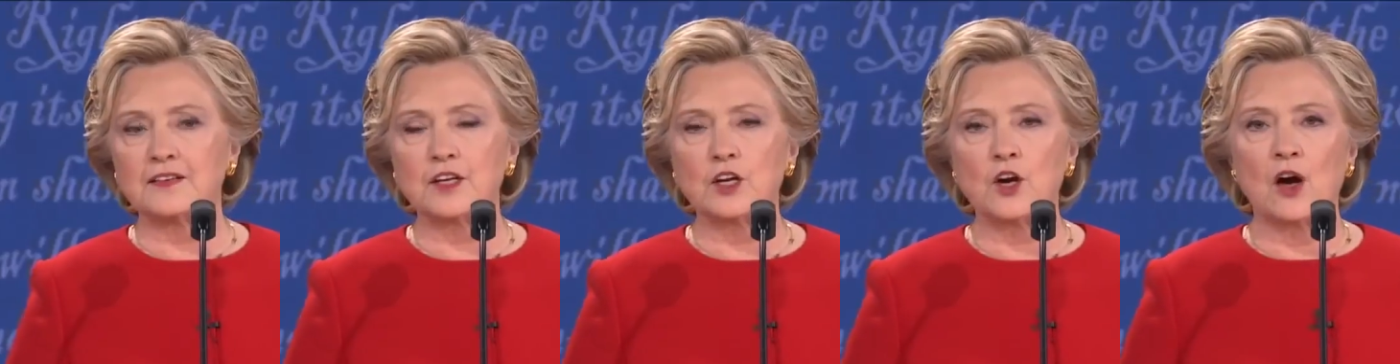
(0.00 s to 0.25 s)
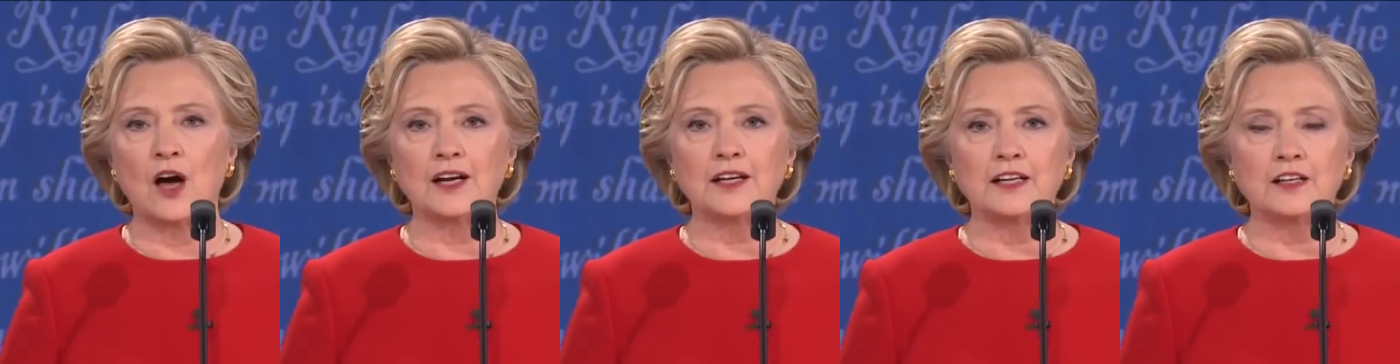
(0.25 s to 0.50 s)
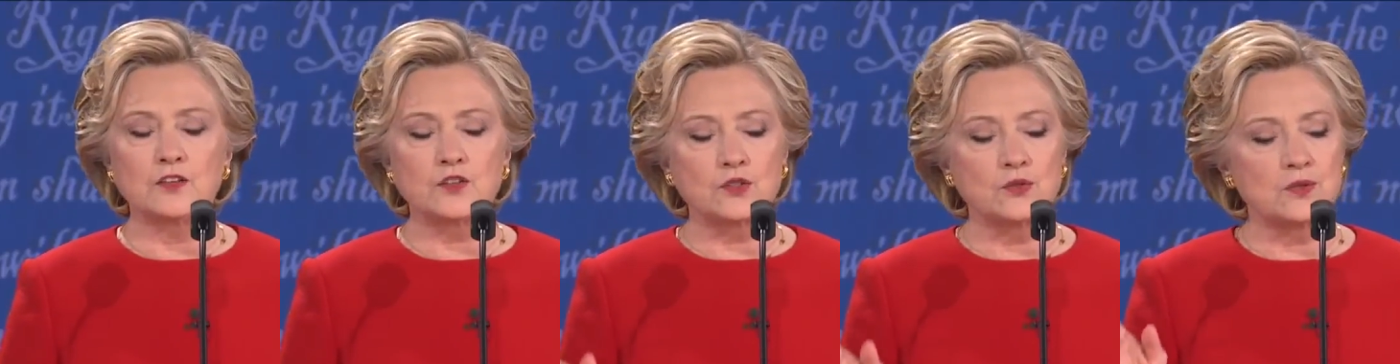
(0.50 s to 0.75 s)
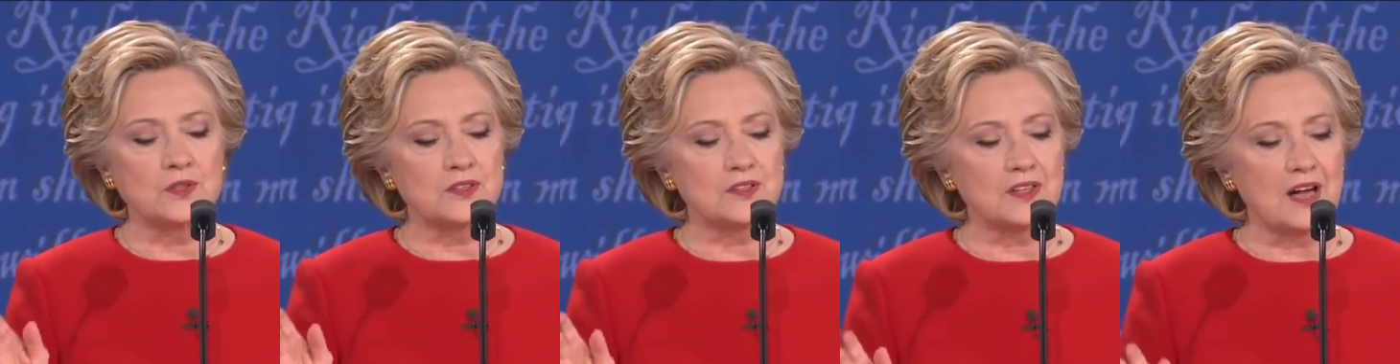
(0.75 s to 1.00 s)
in the audience
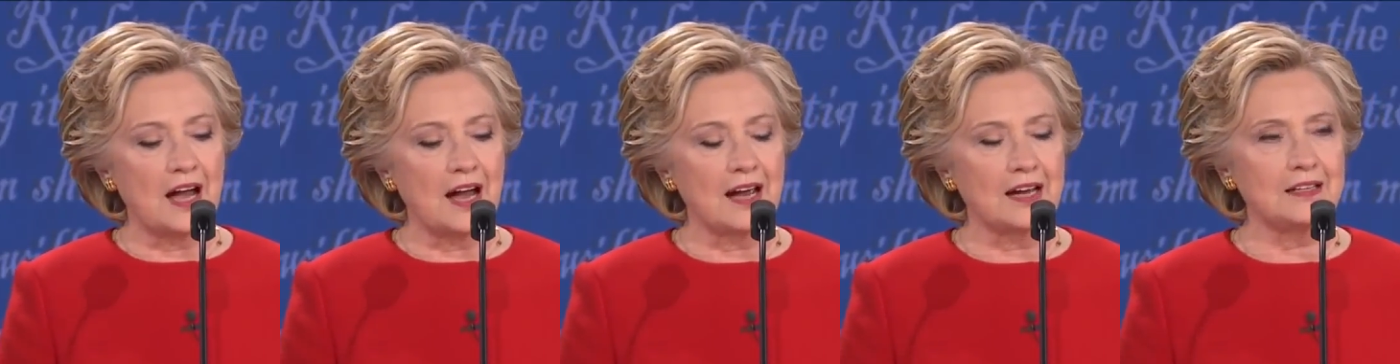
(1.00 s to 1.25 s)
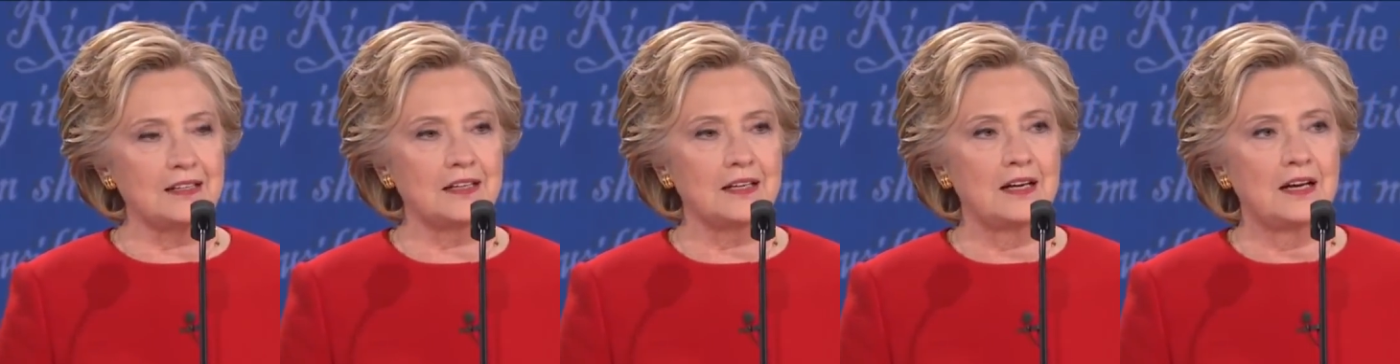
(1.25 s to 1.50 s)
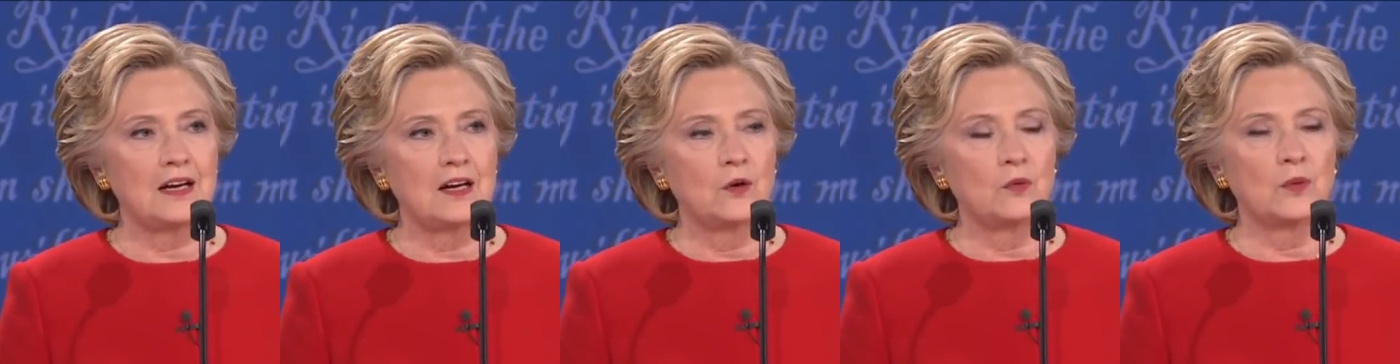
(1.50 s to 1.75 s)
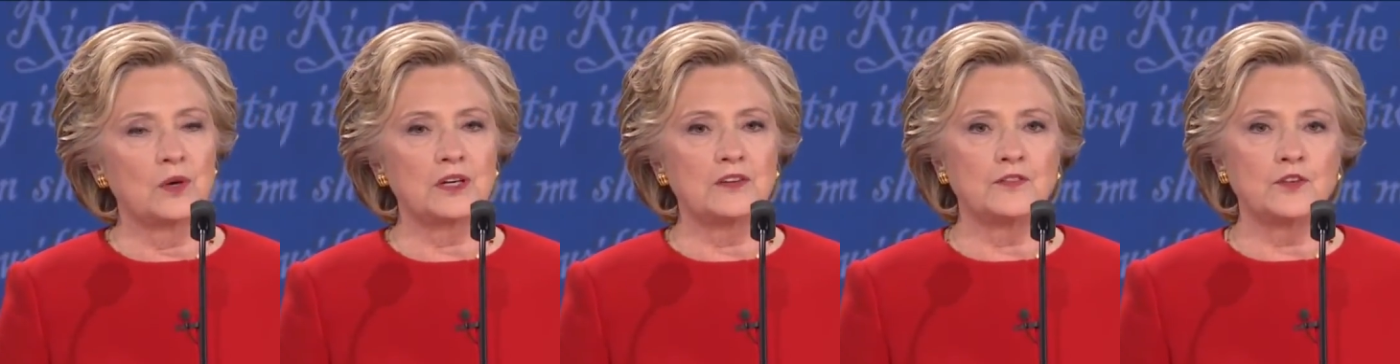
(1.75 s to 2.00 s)
who designed
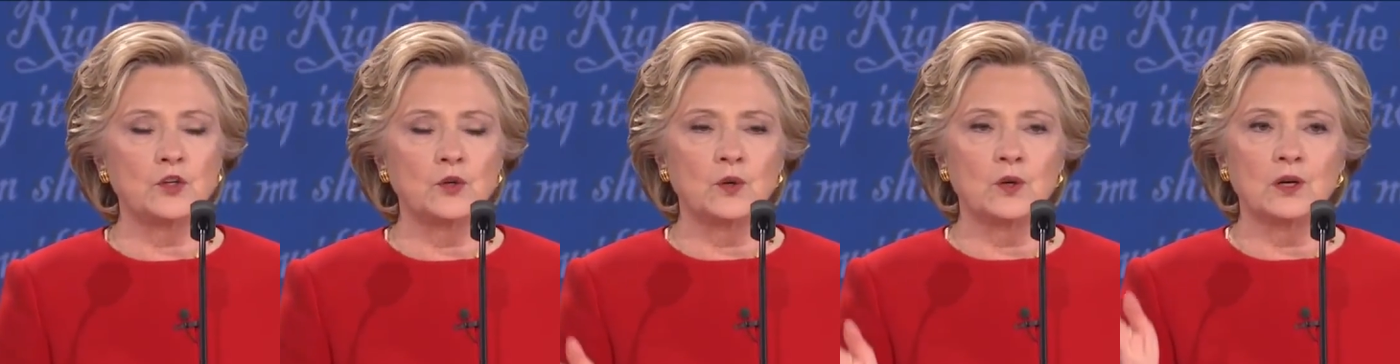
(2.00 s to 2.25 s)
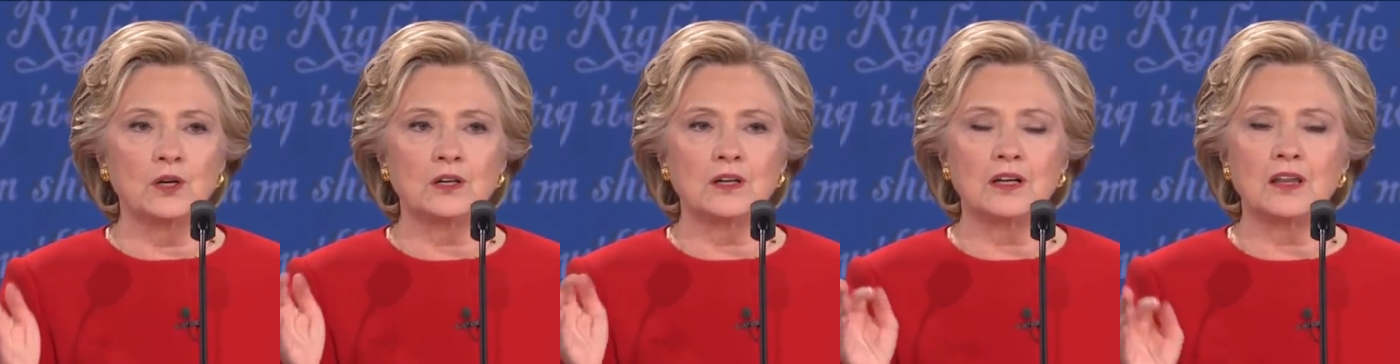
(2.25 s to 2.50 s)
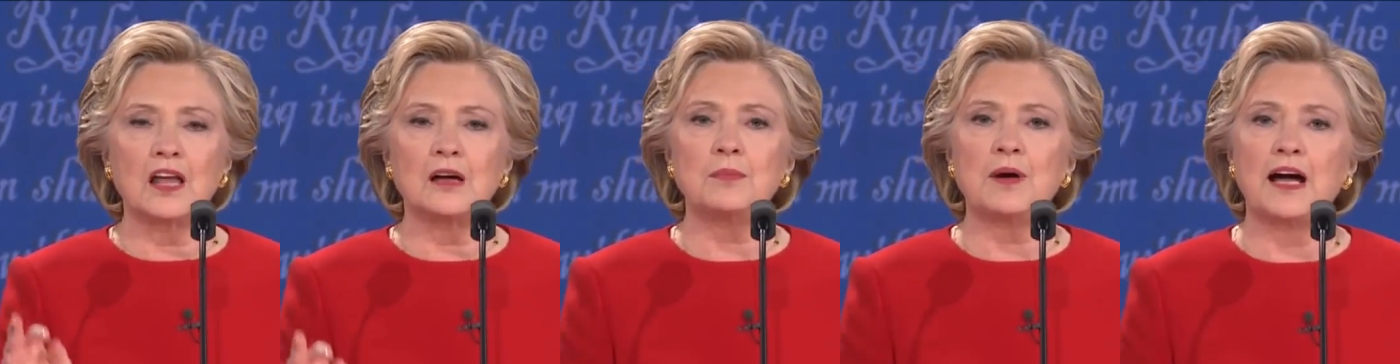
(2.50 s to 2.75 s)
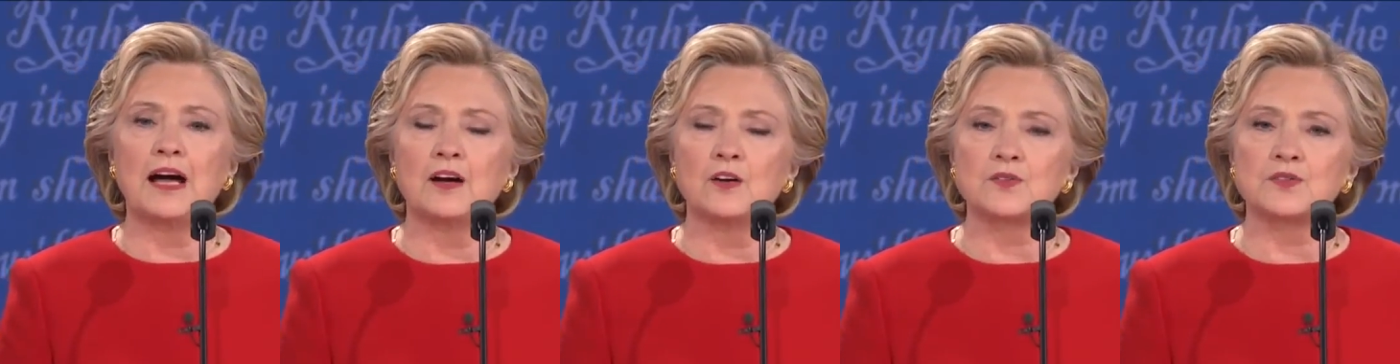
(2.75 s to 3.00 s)
one of your
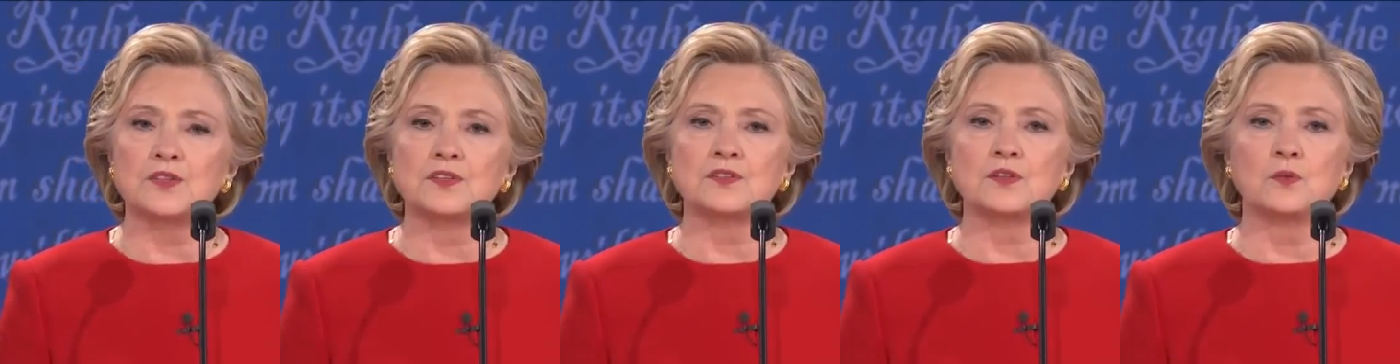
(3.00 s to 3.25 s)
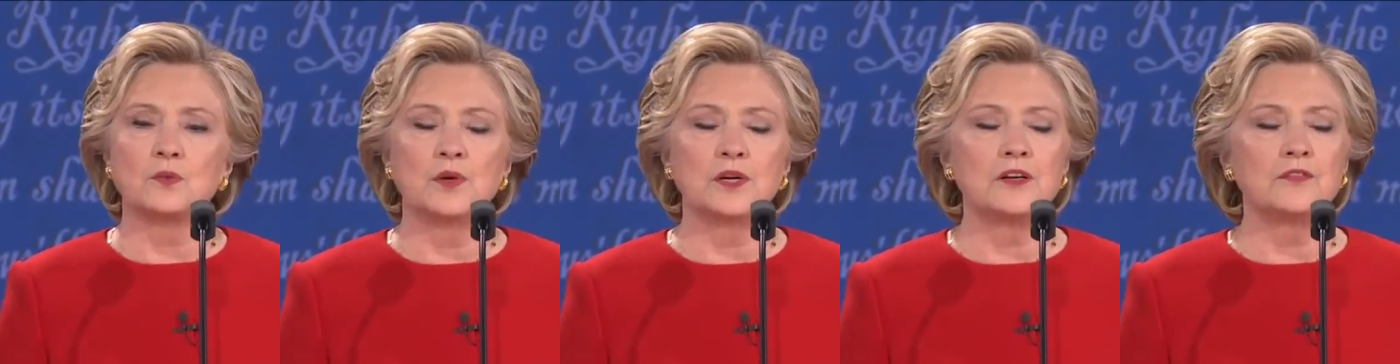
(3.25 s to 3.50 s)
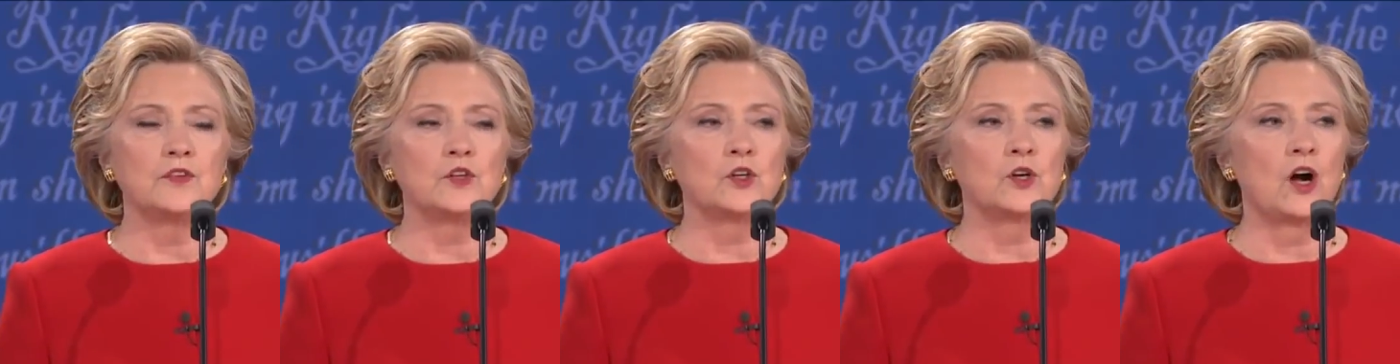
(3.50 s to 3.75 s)
clubhouses at one of your